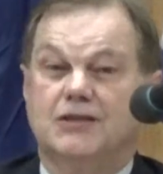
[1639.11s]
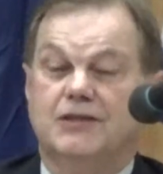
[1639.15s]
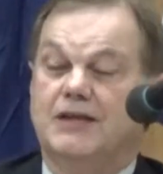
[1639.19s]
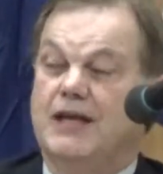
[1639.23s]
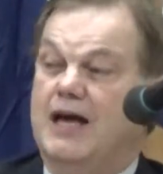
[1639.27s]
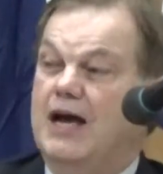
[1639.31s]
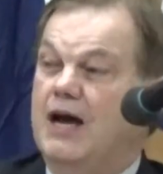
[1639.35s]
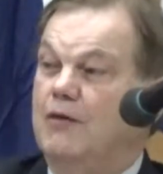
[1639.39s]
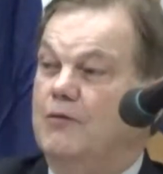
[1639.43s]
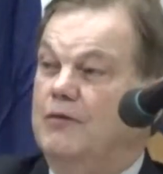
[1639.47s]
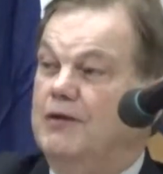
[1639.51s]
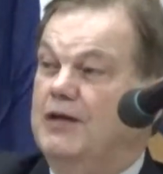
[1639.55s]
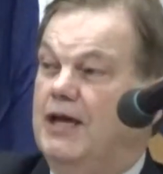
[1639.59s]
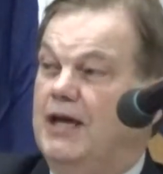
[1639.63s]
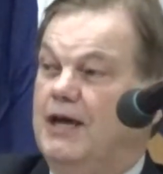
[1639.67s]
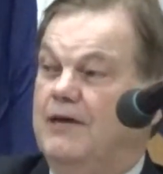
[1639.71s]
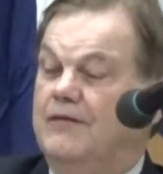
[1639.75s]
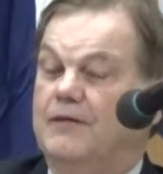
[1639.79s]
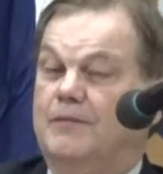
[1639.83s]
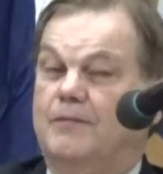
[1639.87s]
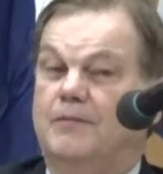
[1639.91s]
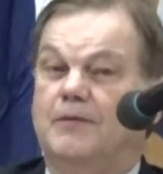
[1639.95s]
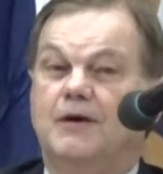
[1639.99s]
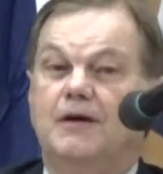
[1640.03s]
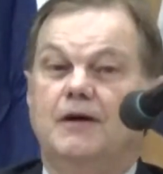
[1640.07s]
and now we
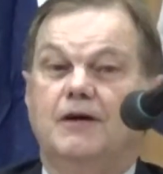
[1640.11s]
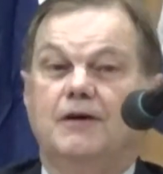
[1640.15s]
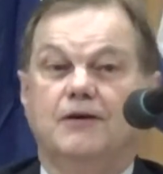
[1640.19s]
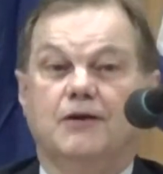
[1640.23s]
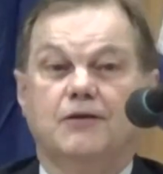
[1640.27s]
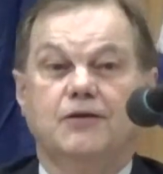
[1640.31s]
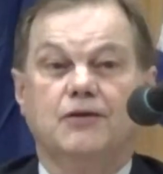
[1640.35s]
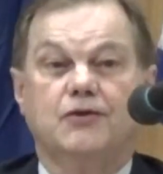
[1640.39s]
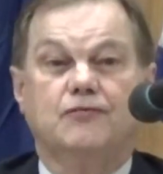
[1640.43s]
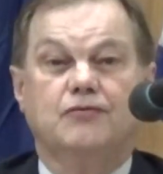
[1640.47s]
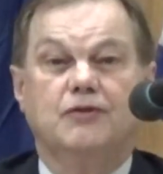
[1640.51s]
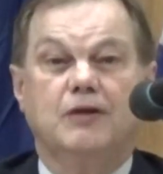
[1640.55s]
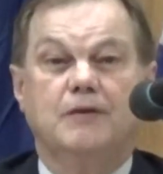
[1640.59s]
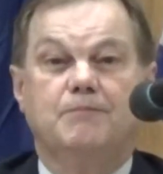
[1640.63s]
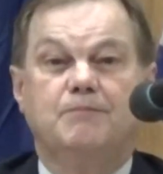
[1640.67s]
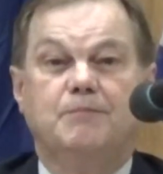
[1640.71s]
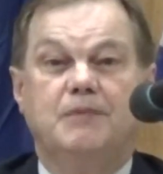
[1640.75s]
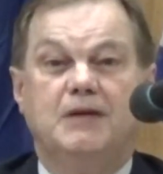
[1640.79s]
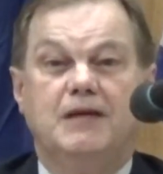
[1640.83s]
have another trip